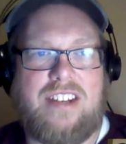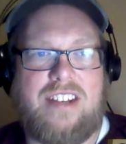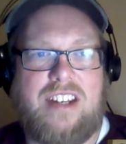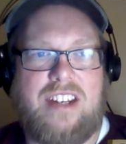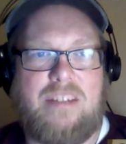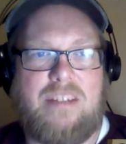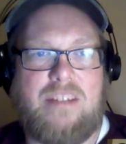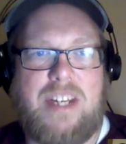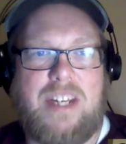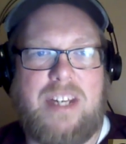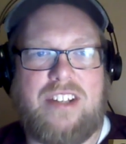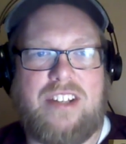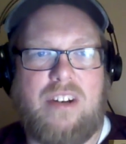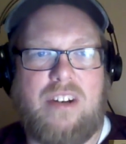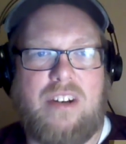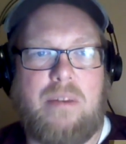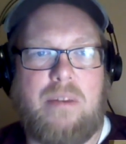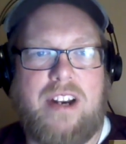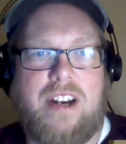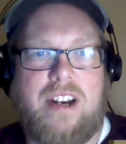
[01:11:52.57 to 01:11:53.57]
to me, it's a
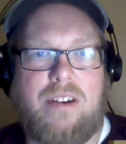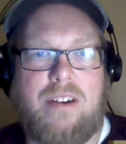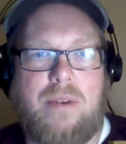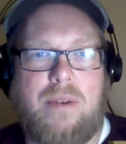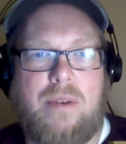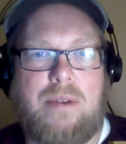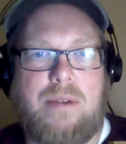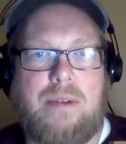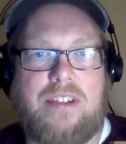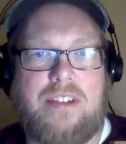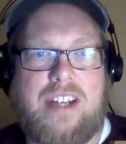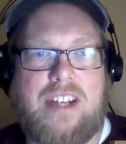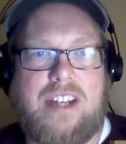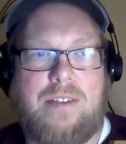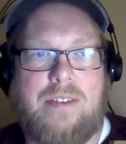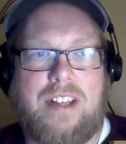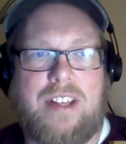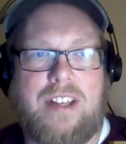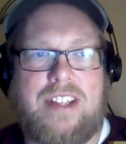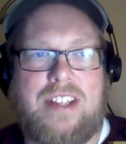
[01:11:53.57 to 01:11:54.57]
no-brainer. We will
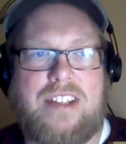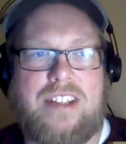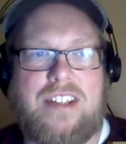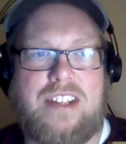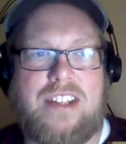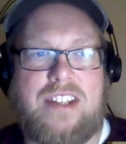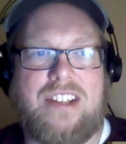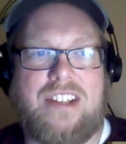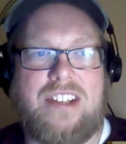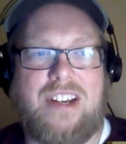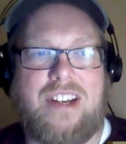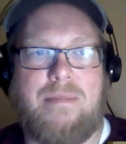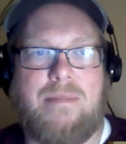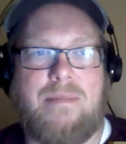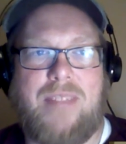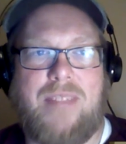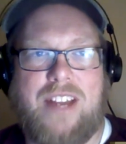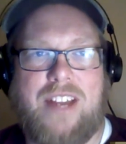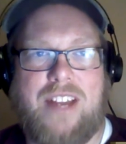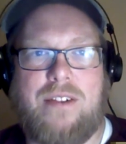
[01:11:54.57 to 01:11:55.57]
definitely see
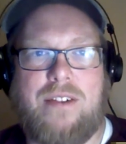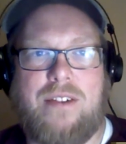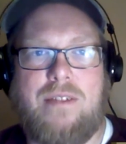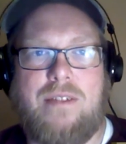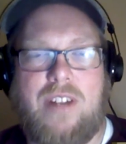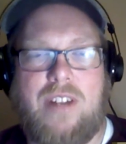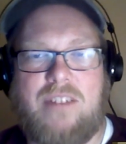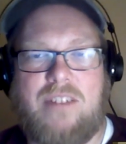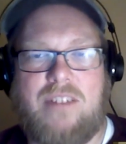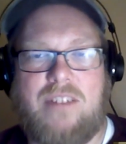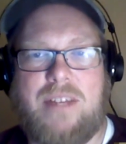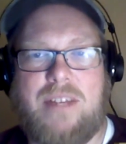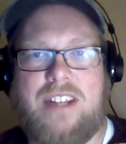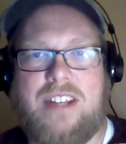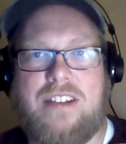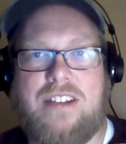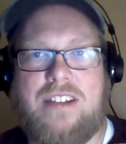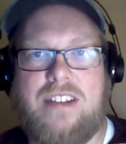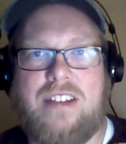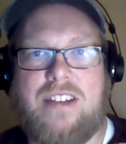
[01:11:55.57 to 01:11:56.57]
some other
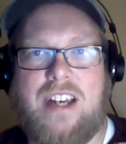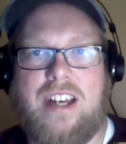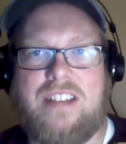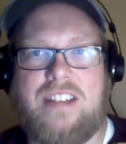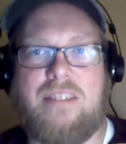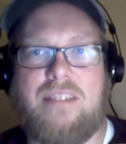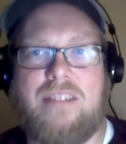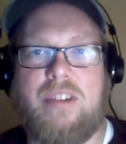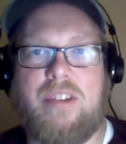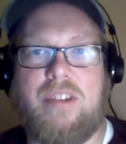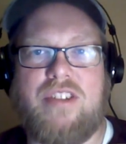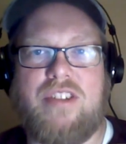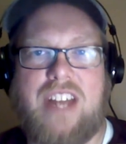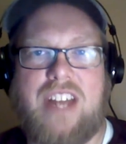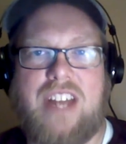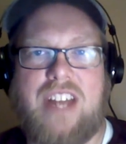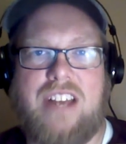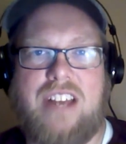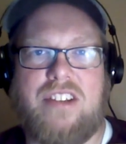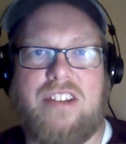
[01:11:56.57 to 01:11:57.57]
involvement, similar
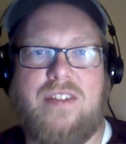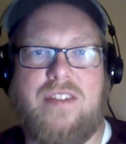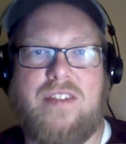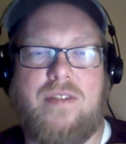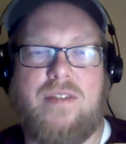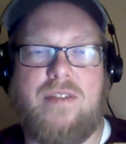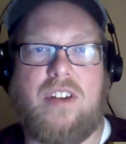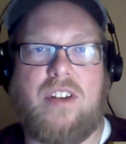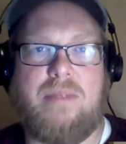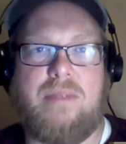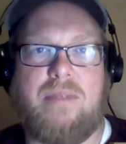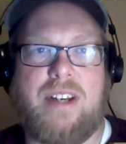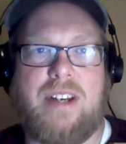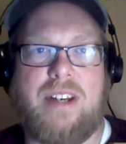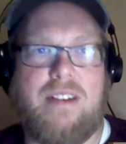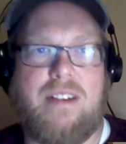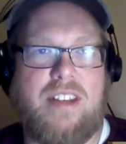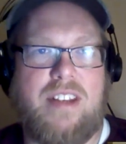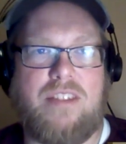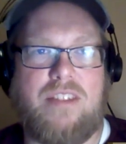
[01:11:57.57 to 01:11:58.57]
styles of involvement.
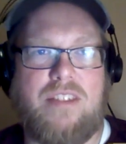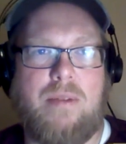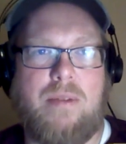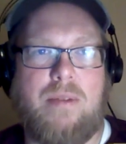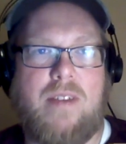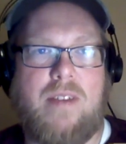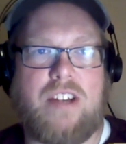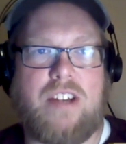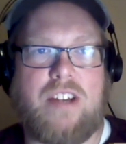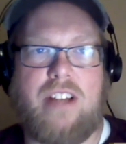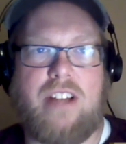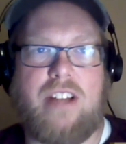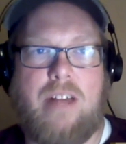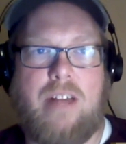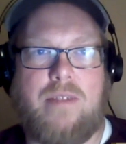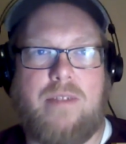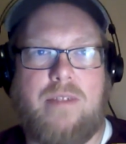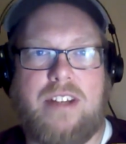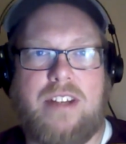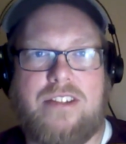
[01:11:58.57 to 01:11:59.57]
These are professional
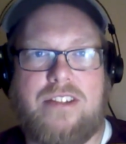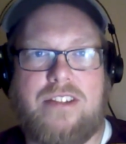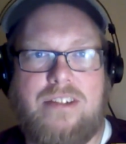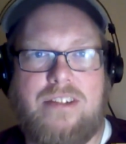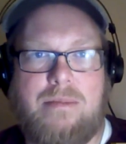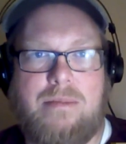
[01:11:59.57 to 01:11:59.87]
outfits.